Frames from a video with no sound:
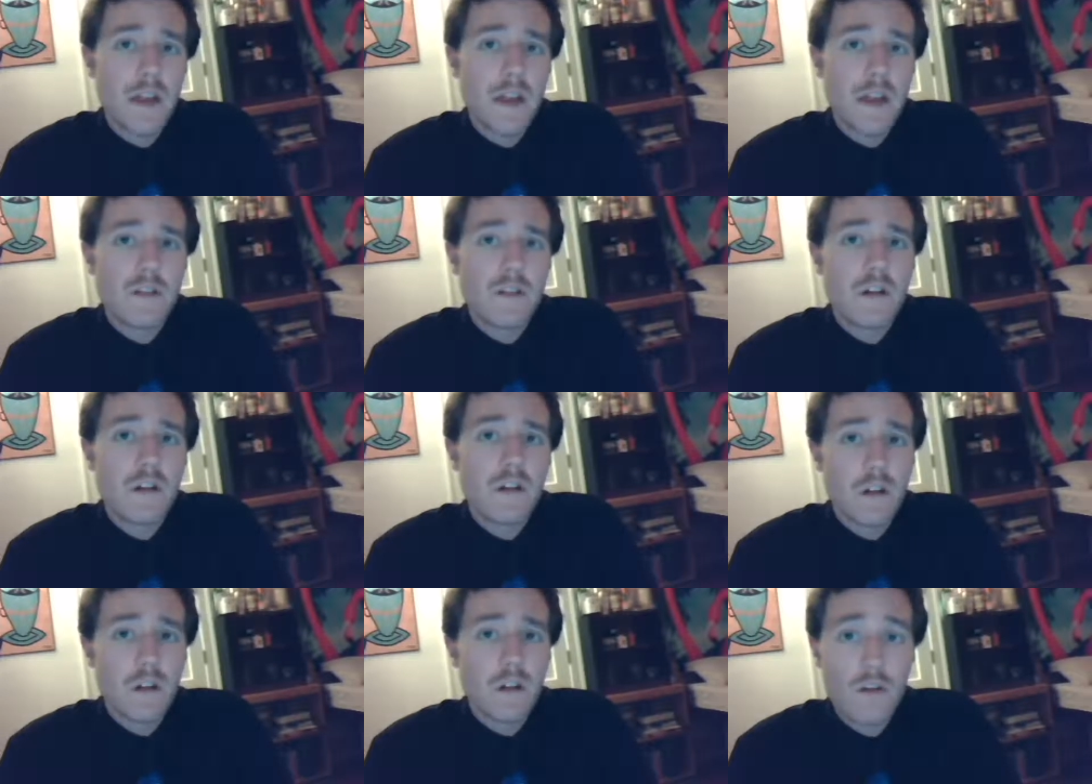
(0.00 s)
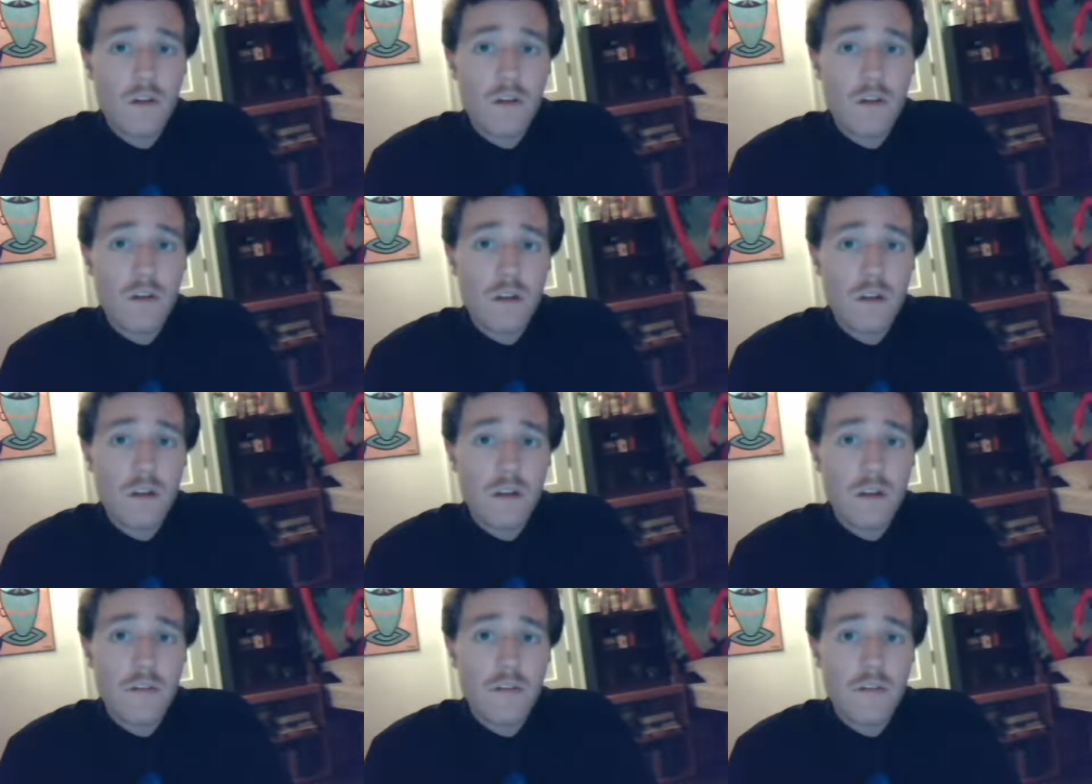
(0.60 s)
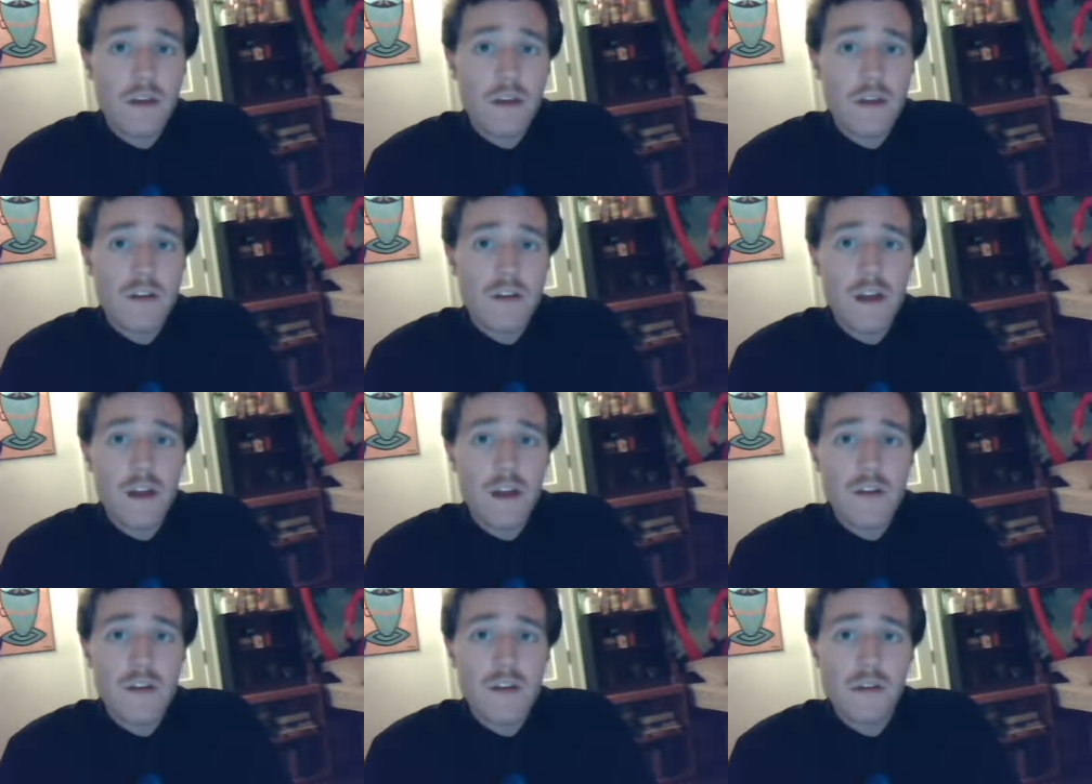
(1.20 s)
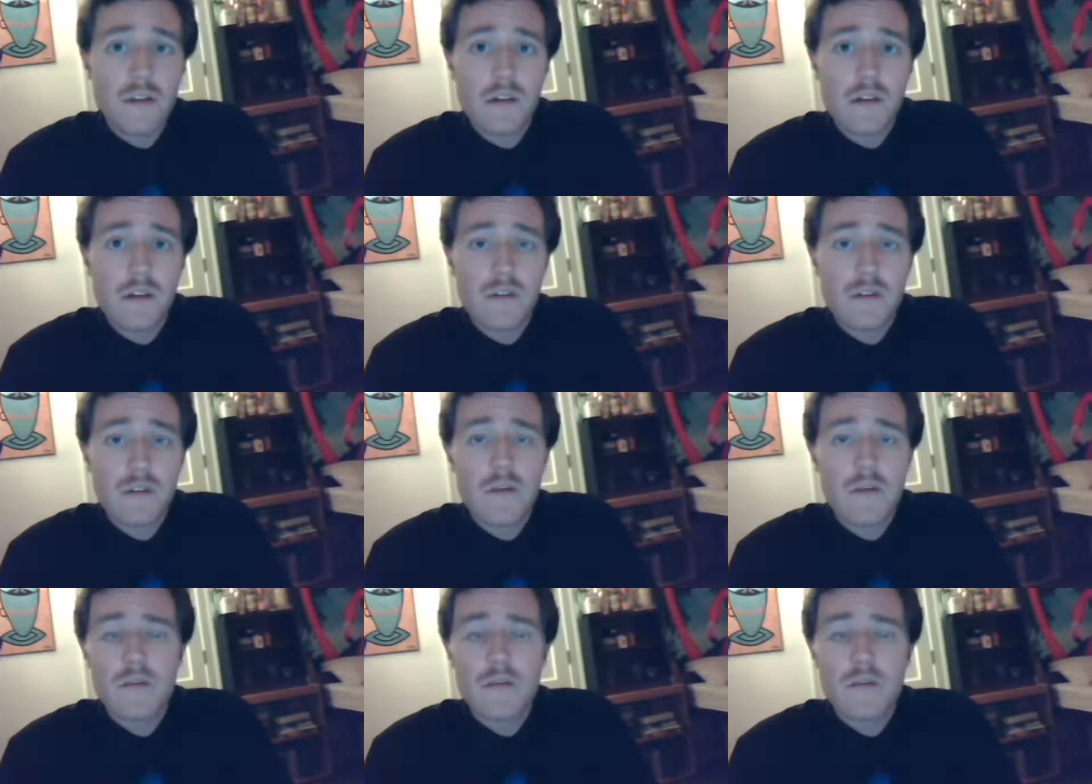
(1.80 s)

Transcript: end-all goal of the education system,